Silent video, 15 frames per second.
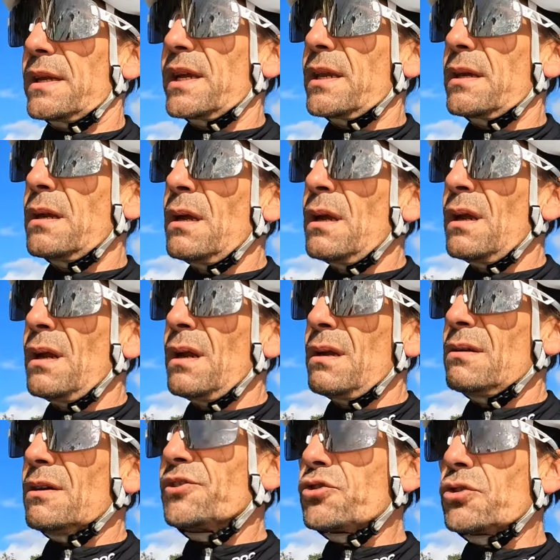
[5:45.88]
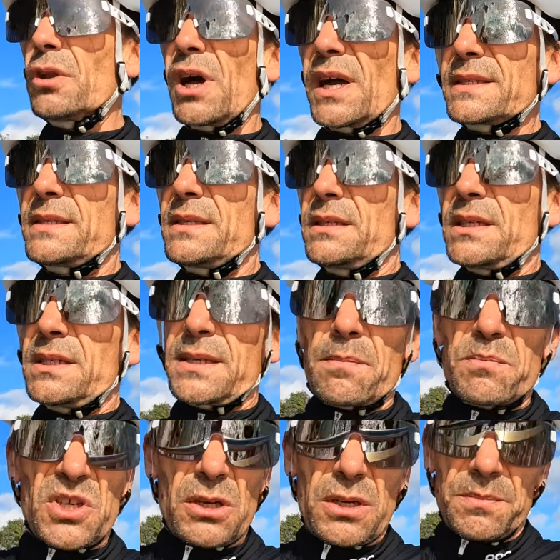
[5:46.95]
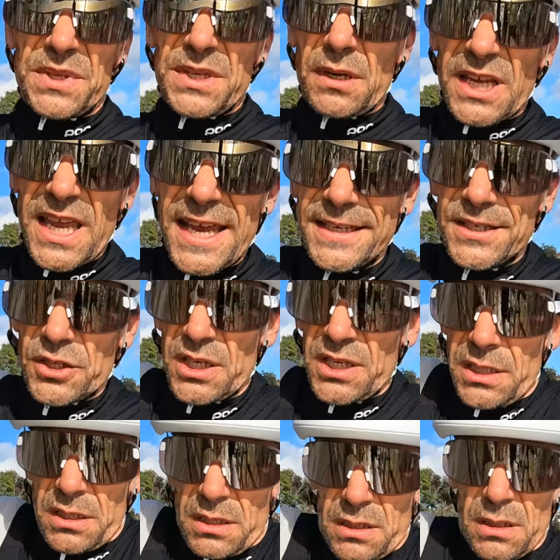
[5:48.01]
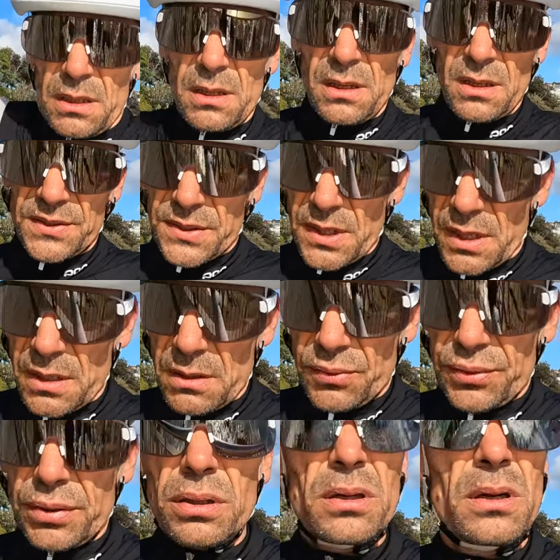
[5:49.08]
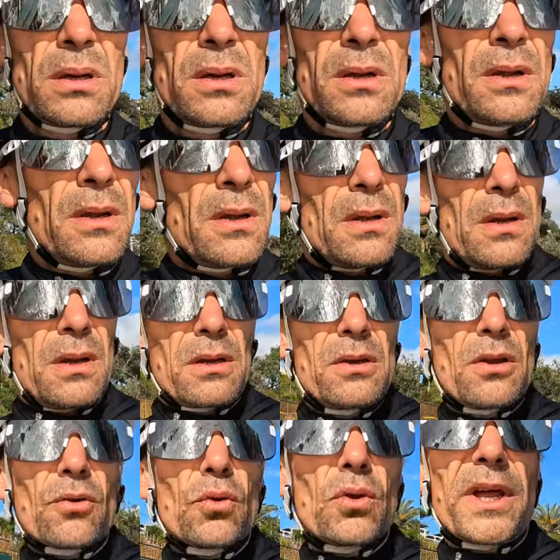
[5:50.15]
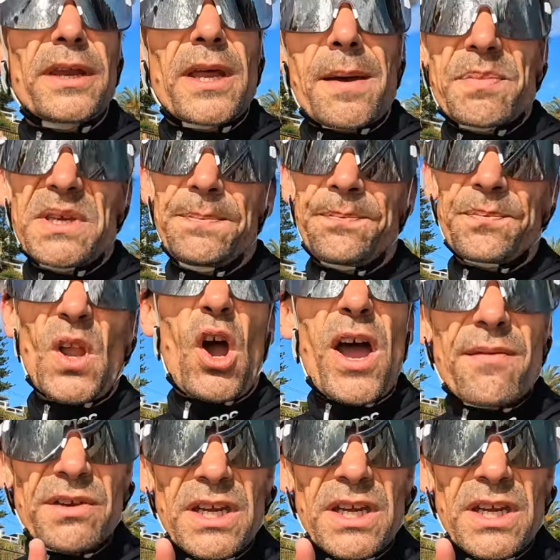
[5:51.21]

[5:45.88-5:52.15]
it again. I do like Sydney sometimes, occasionally. So, not all unhappy. I have